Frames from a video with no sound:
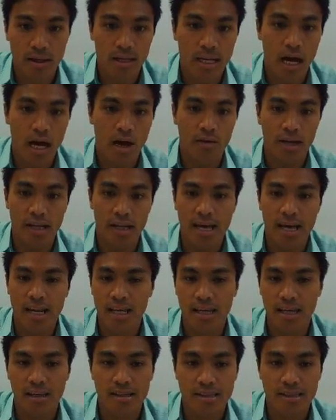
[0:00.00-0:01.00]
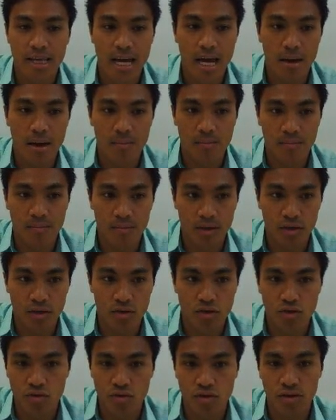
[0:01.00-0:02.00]
Now, in any exam,
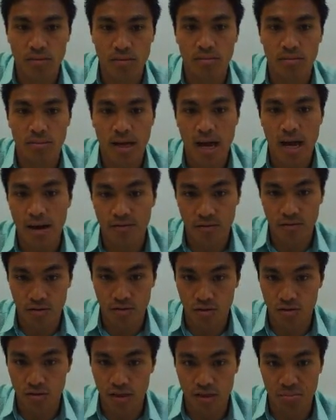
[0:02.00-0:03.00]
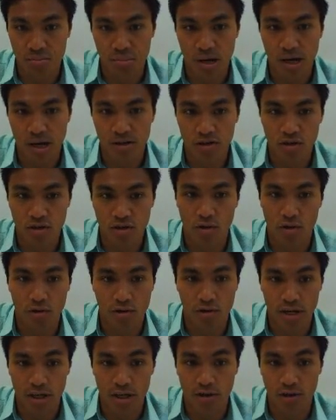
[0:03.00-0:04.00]
you shouldn't have to do this part. You should
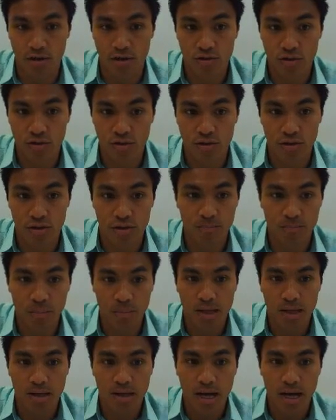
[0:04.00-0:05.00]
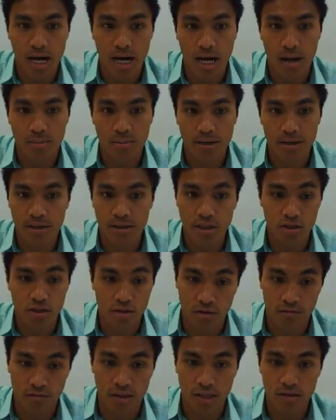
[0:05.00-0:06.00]
already go to the
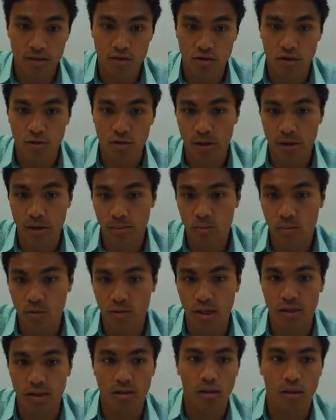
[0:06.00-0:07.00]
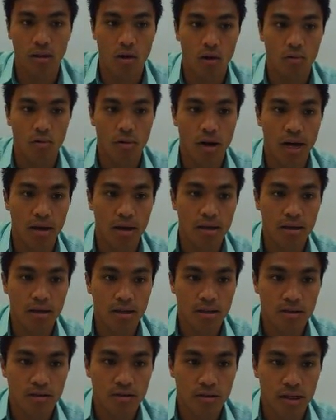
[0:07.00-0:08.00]
addition of these two, but I'm doing it the long way
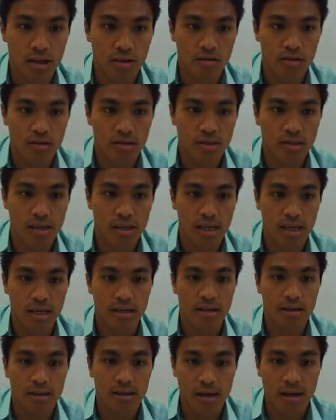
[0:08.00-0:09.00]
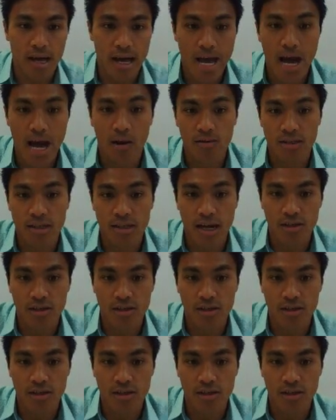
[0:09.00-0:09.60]
so that you see how it's